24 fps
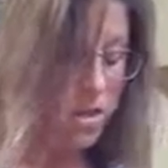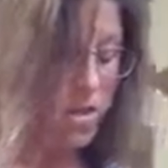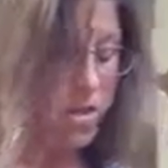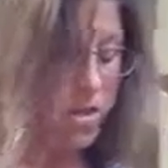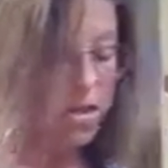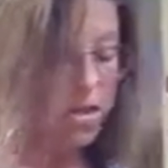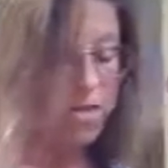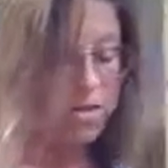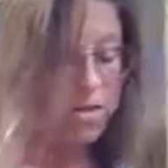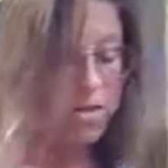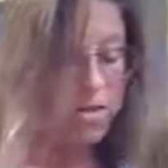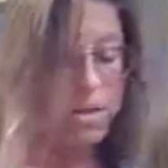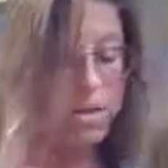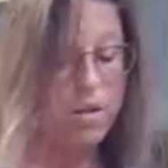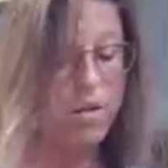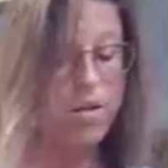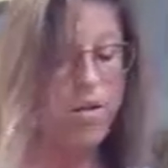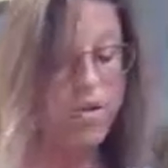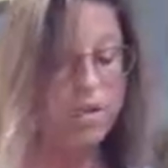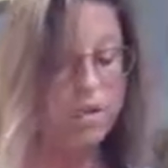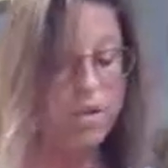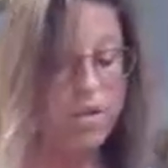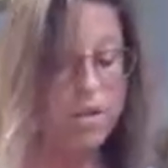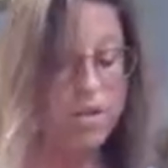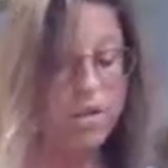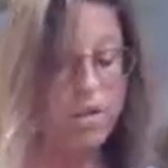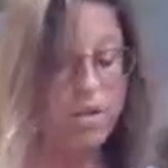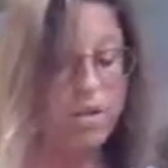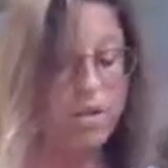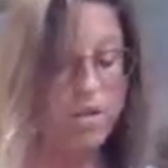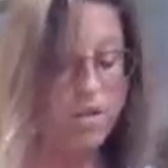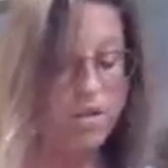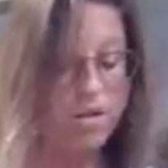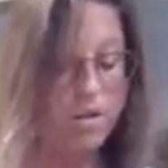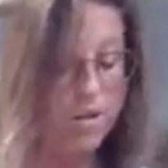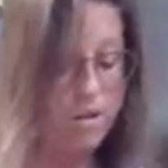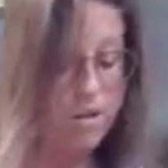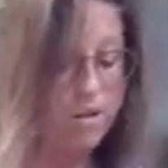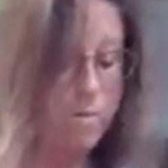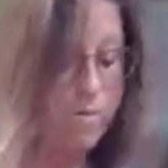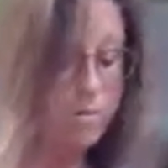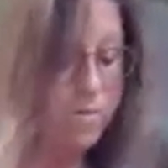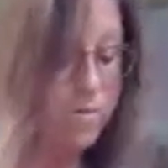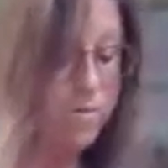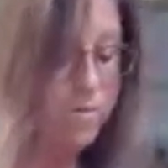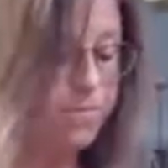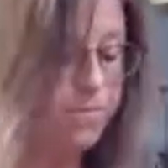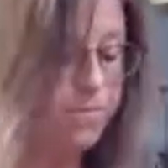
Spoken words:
All right, we've got all the